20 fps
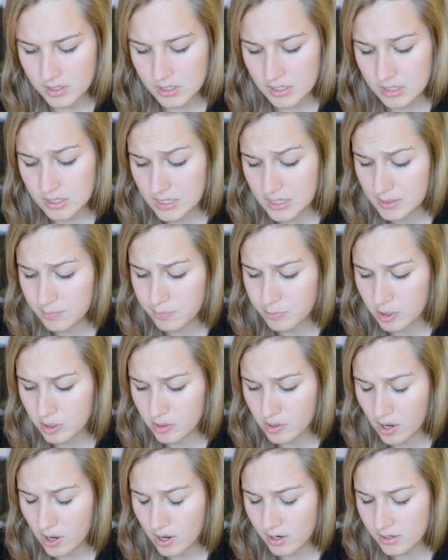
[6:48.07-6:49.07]
Keep the
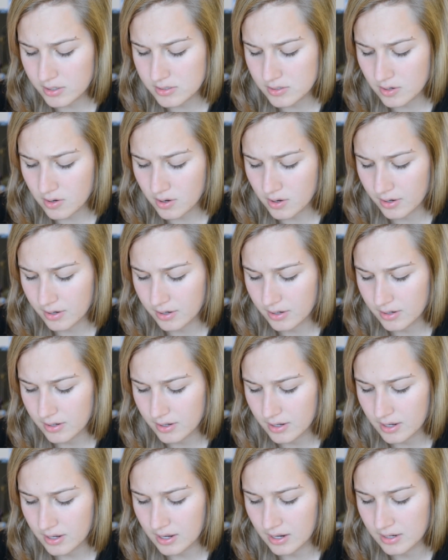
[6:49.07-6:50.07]
locks on
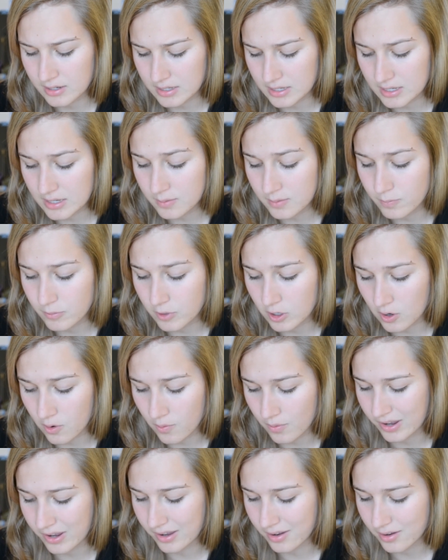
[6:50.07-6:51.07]
and keep
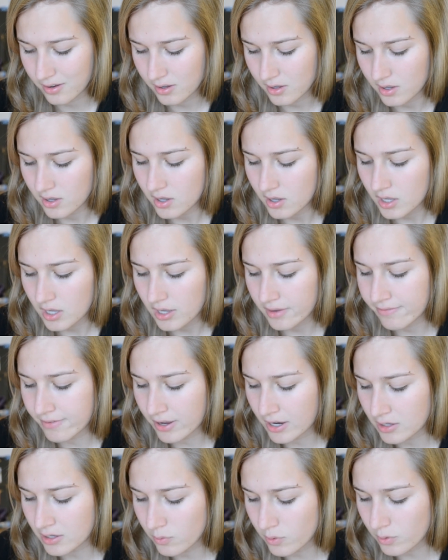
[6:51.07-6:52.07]
going. If
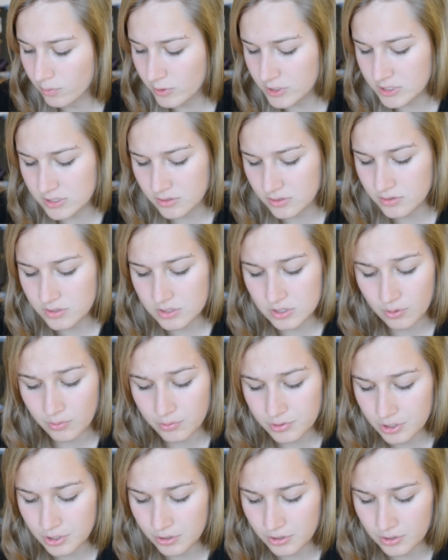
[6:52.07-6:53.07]
anyone whistles, don't
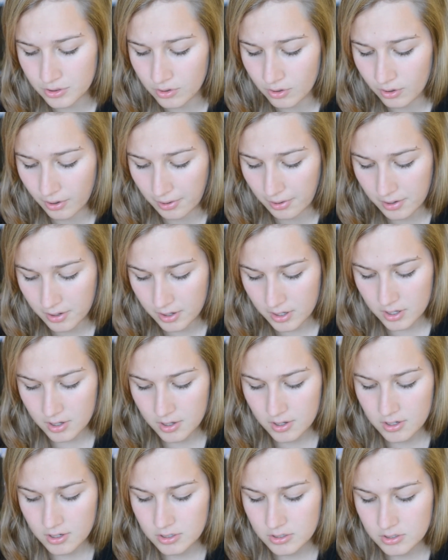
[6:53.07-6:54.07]
turn and look.
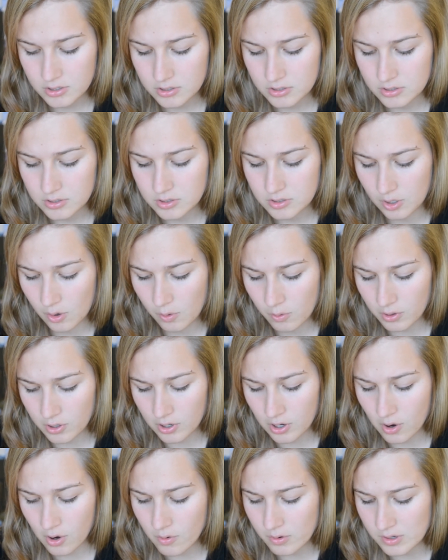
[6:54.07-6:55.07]
Don't
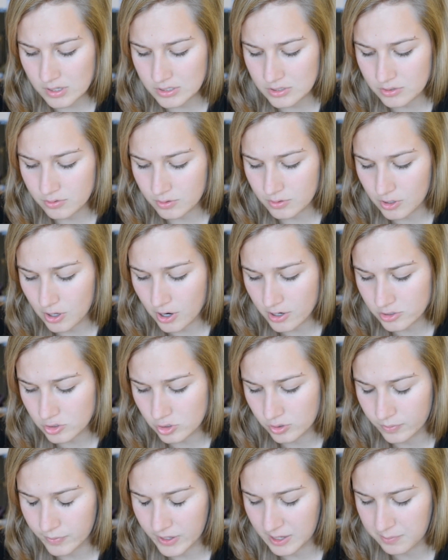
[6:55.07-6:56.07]
go into a
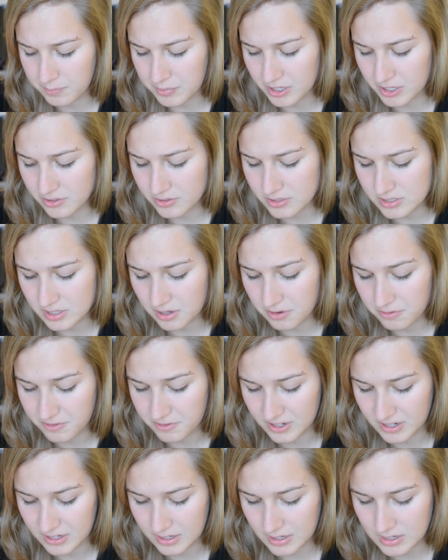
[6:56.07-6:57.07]
laundromat by yourself
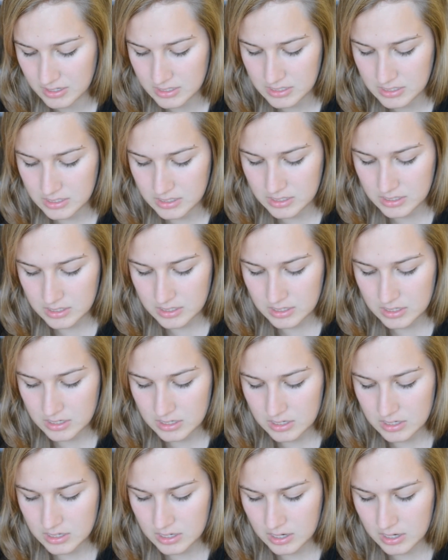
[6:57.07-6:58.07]
at night.
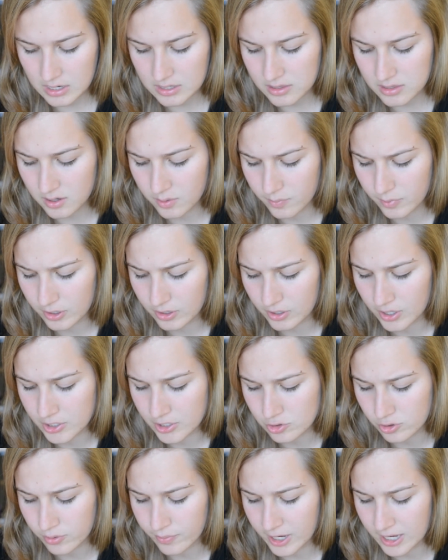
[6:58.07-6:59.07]
I think about
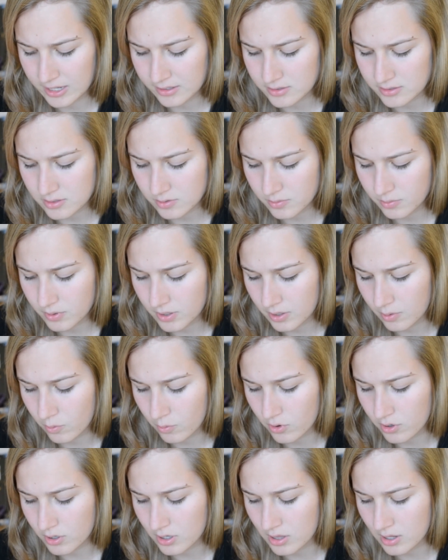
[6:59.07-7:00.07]
laundromats, what I
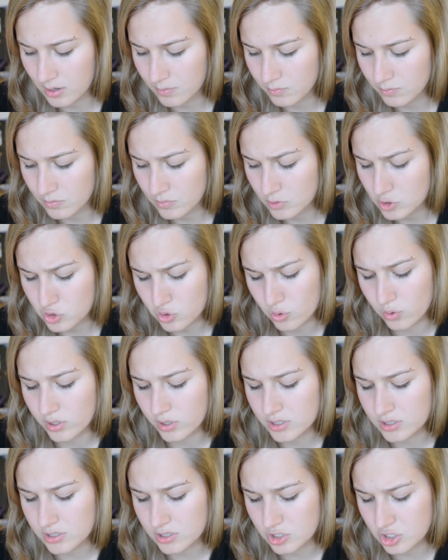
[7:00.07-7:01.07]
wore to them,
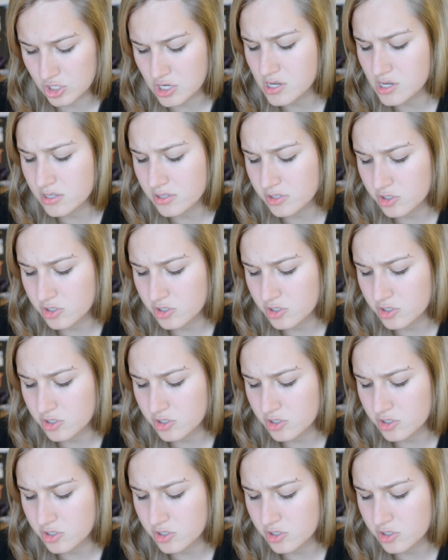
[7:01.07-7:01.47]
shorts, jeans,